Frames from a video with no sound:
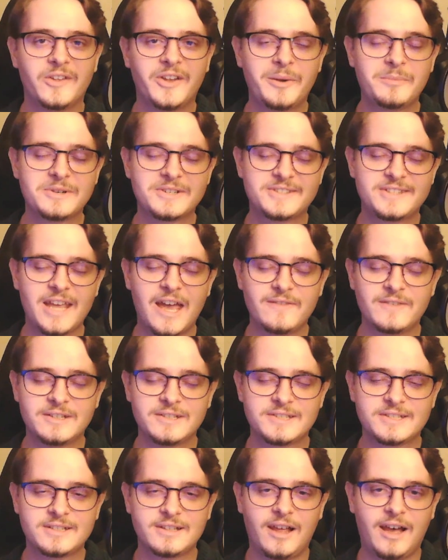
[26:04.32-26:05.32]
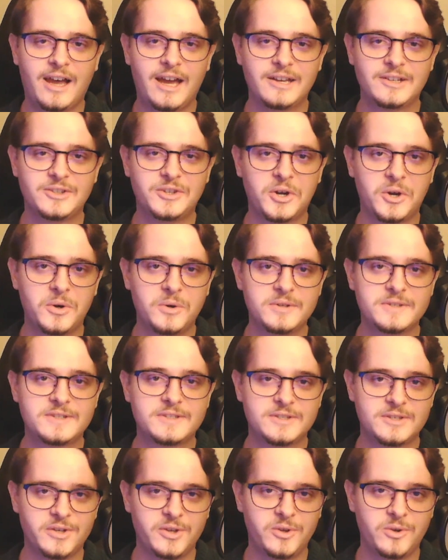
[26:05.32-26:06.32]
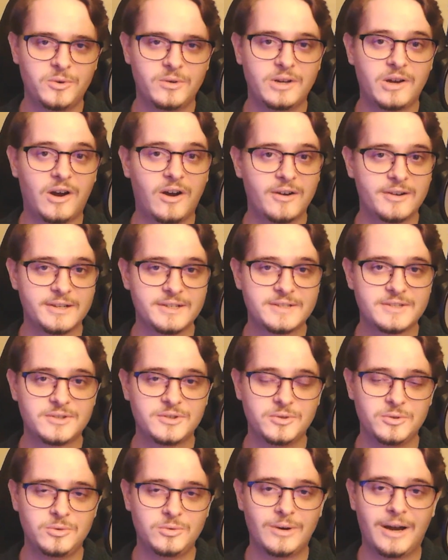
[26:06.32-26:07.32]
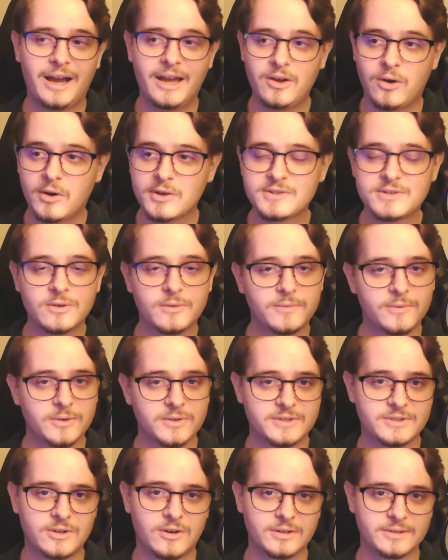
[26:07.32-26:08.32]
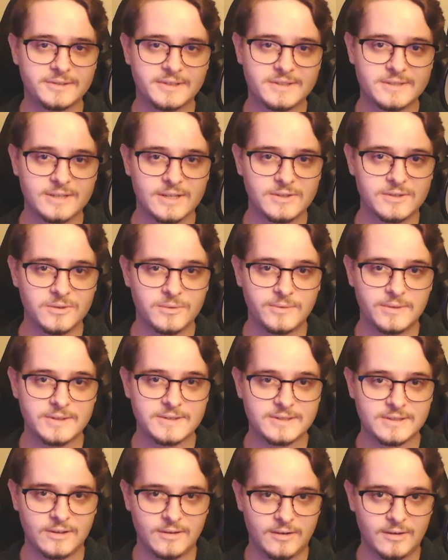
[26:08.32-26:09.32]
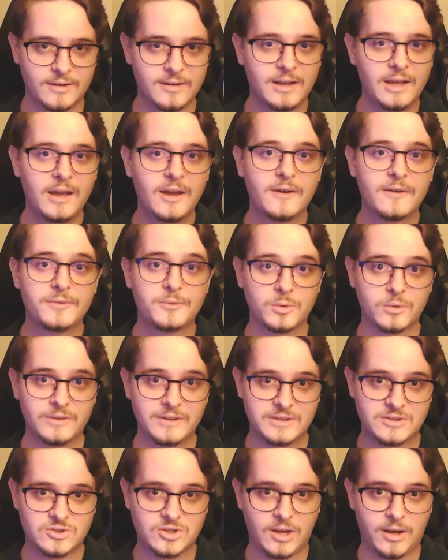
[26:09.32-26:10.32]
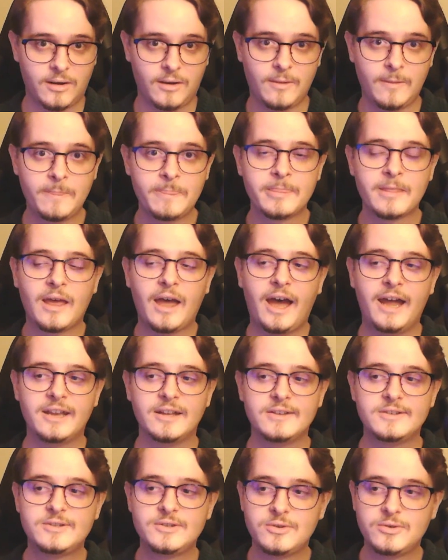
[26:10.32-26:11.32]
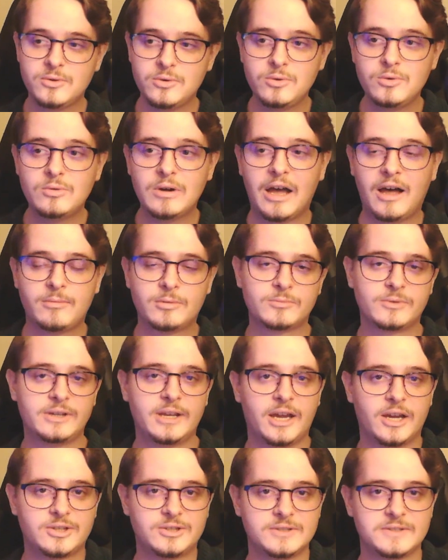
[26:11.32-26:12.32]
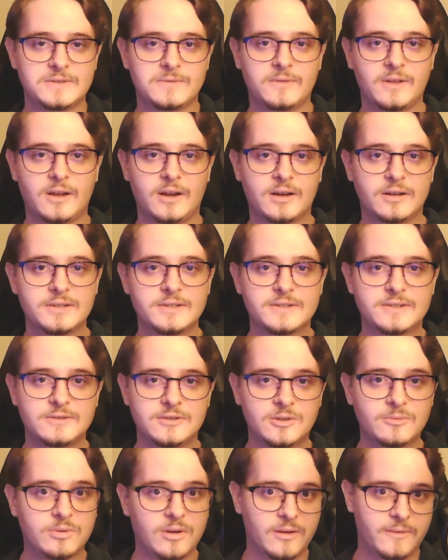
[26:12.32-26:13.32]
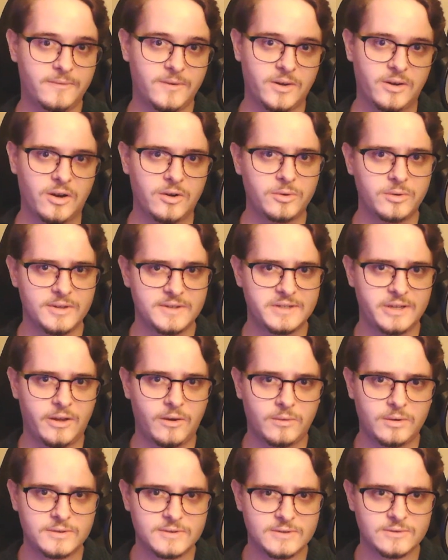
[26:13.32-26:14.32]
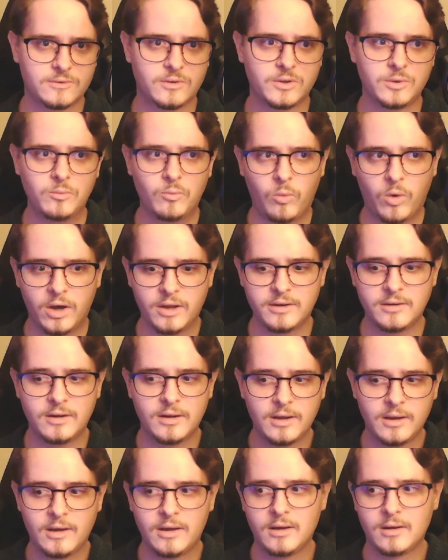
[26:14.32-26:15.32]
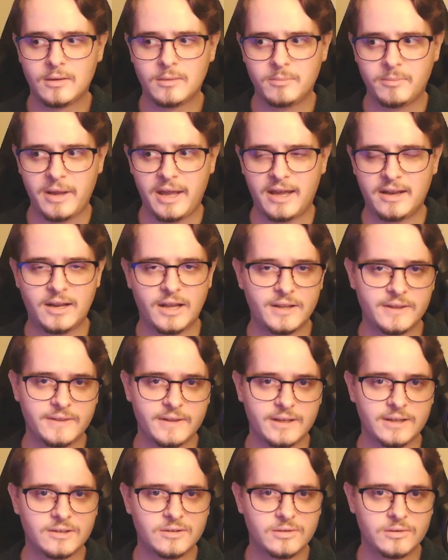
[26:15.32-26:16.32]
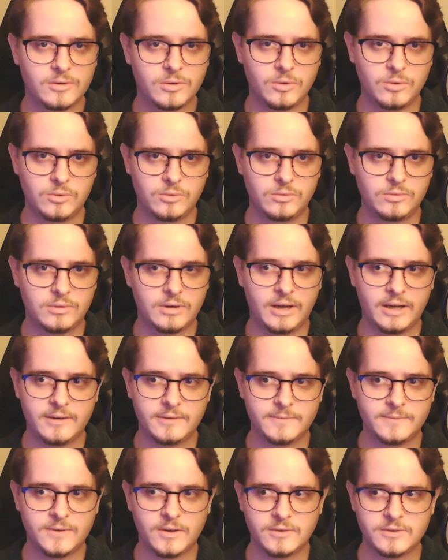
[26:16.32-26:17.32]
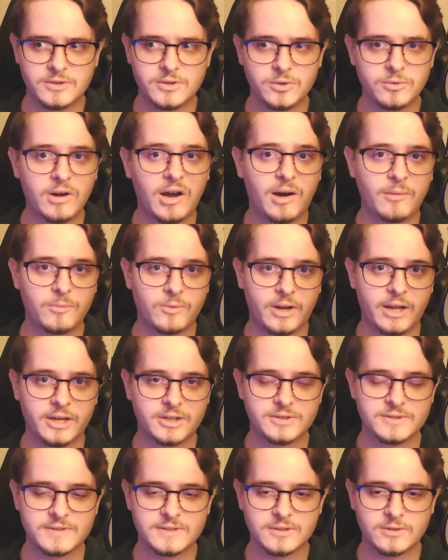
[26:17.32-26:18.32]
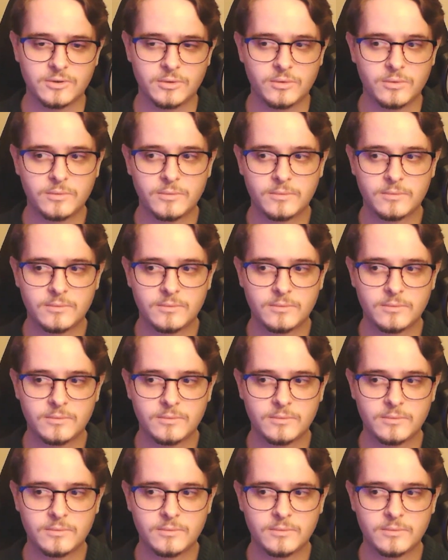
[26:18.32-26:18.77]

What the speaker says: number 7 slot goes to an artist who I also first started listening to this year through this channel. I did 2 album reactions of theirs. You can probably figure out who it is now because there's only one band, I think, who I've done 2 album reactions to